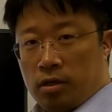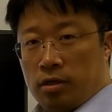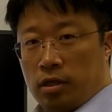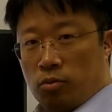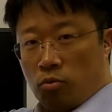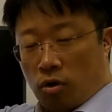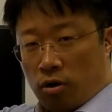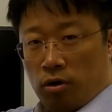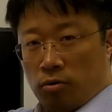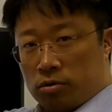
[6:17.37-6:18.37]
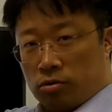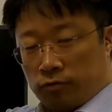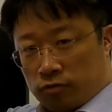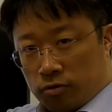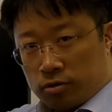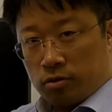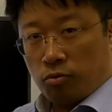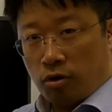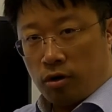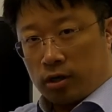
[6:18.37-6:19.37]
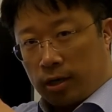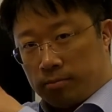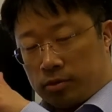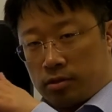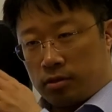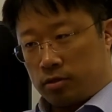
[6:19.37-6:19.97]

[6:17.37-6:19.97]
And then water also, of course, the water comes.